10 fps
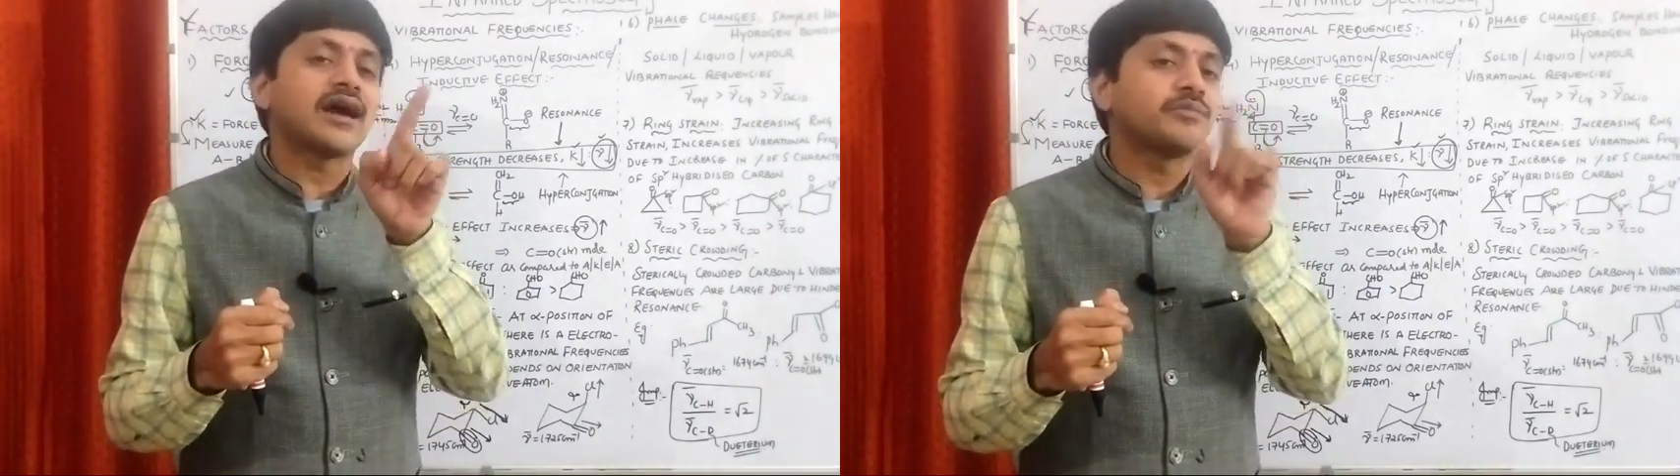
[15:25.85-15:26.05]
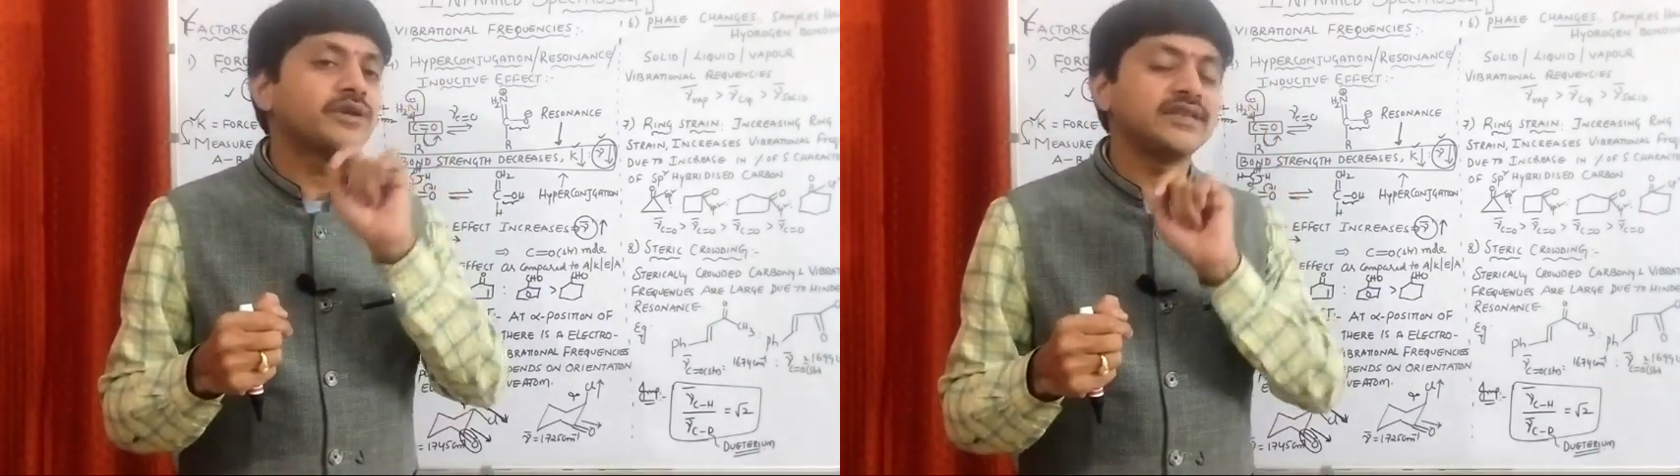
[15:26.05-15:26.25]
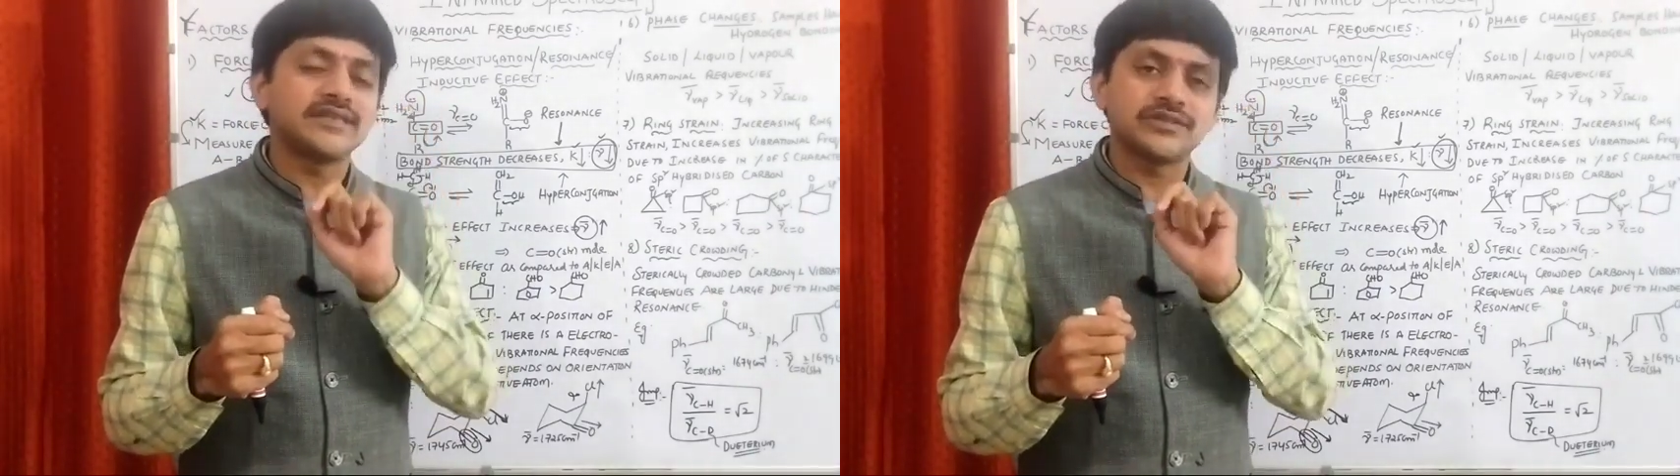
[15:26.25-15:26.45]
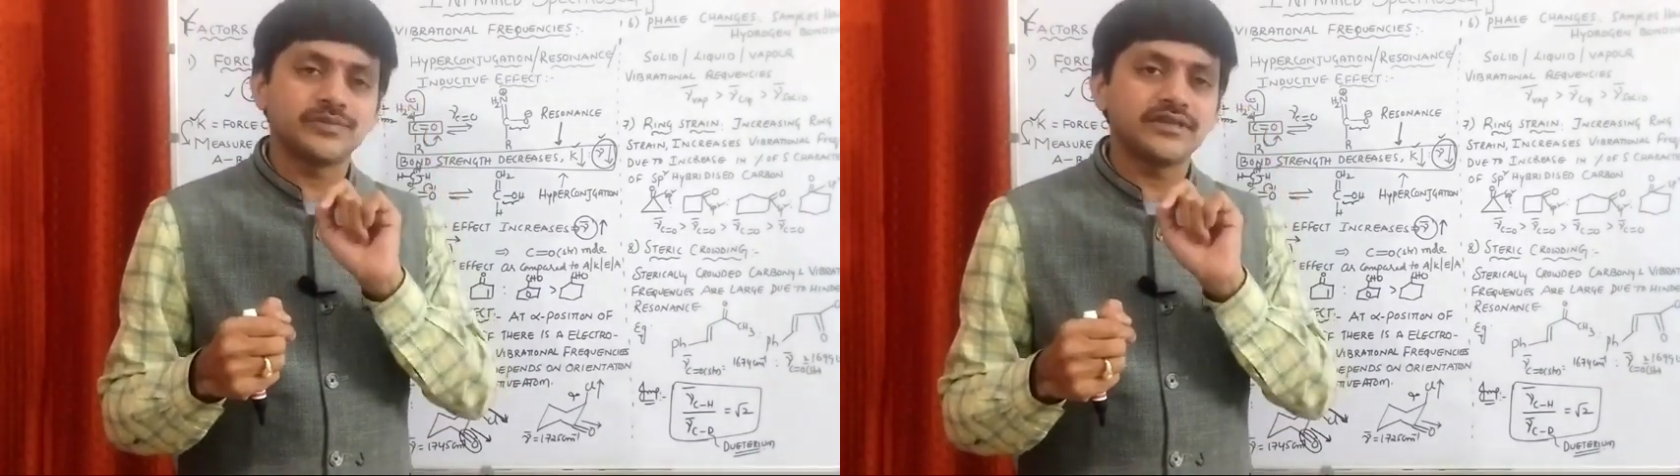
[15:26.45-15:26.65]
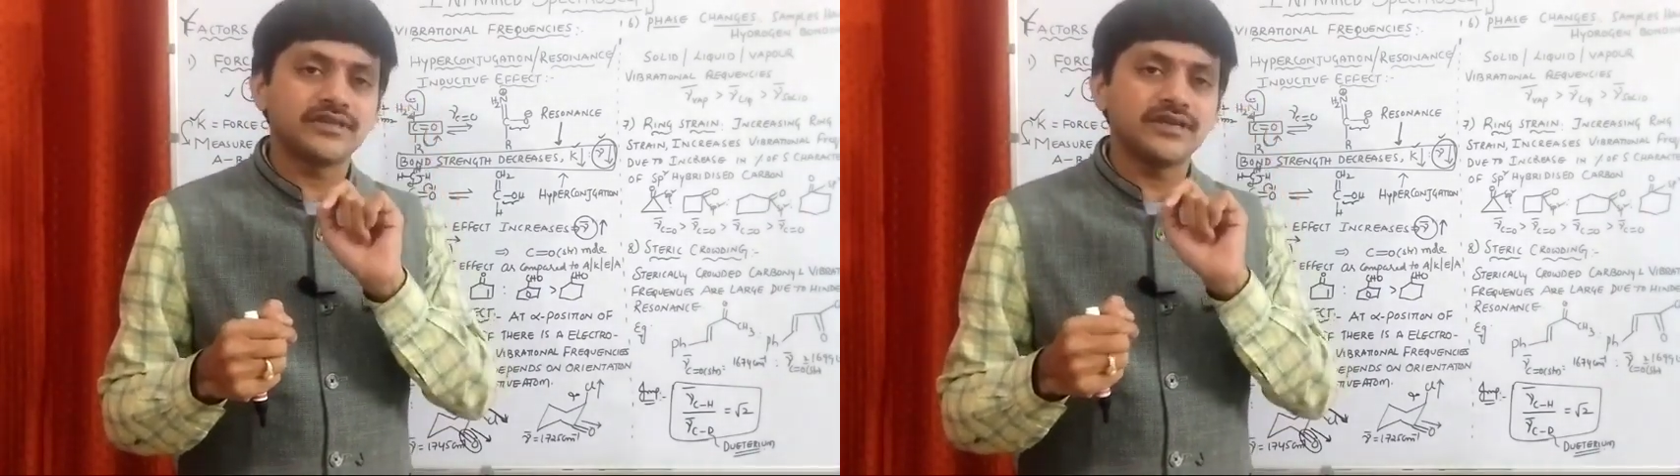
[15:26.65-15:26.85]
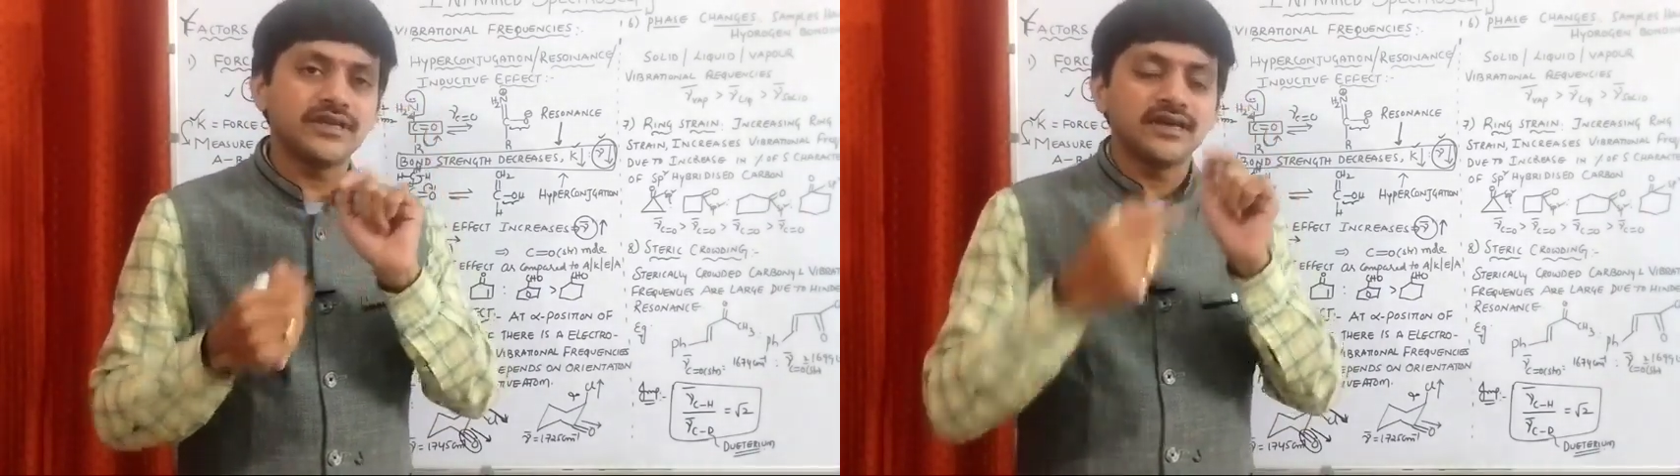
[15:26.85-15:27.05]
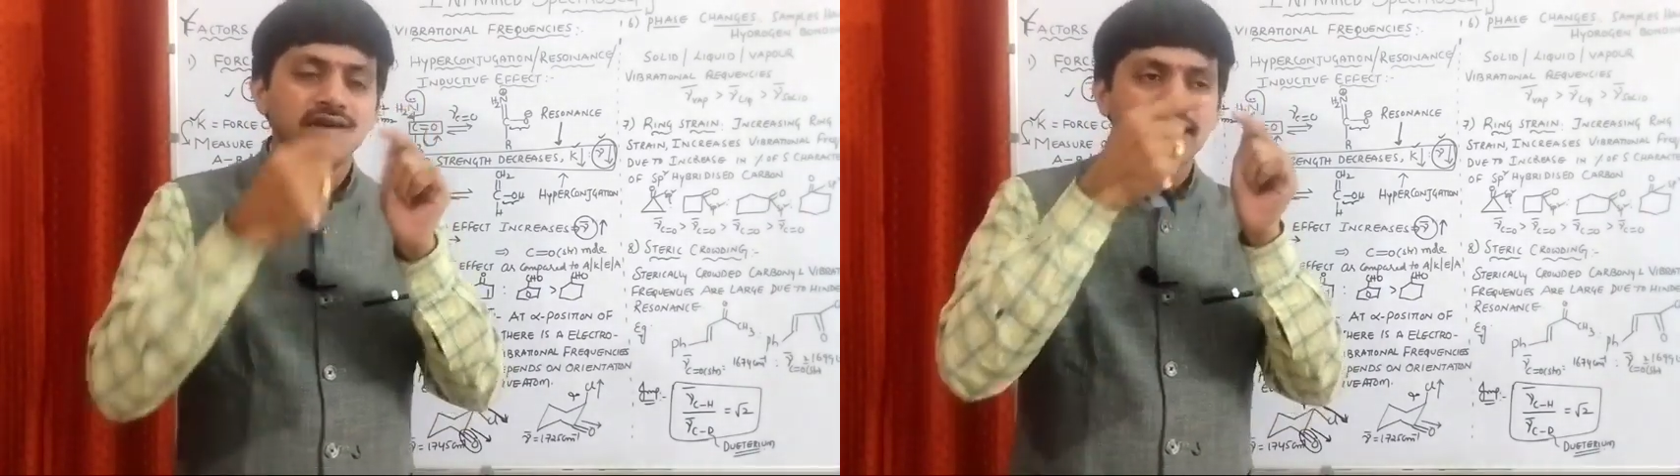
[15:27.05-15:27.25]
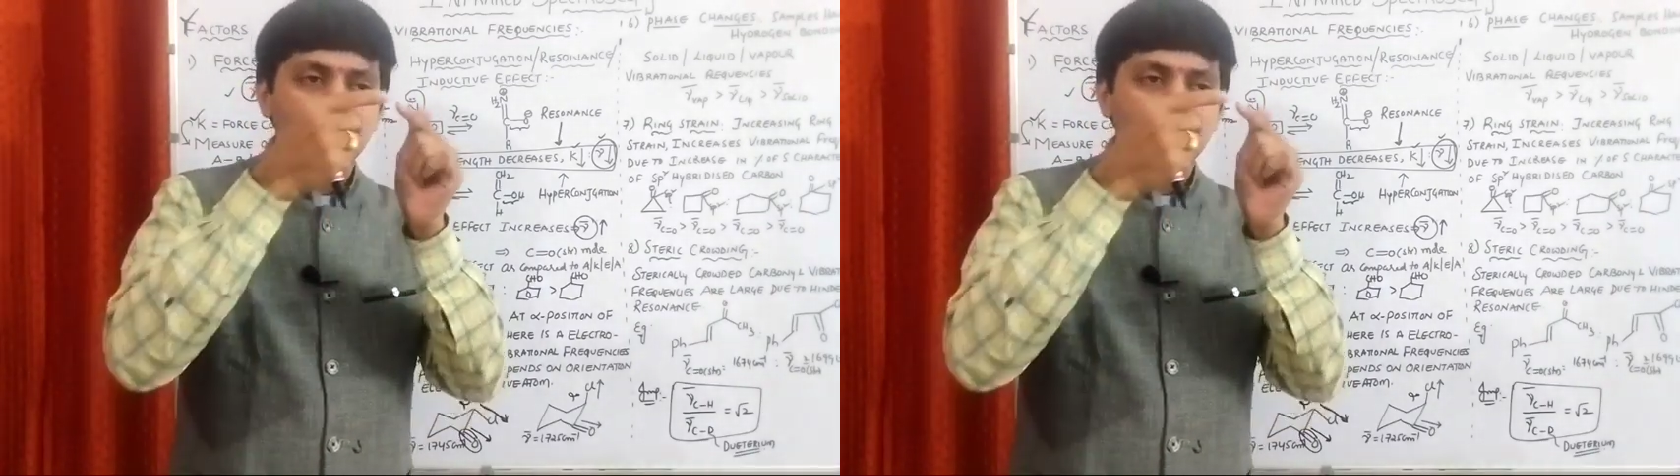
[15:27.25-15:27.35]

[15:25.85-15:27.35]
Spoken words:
carbon is sp3.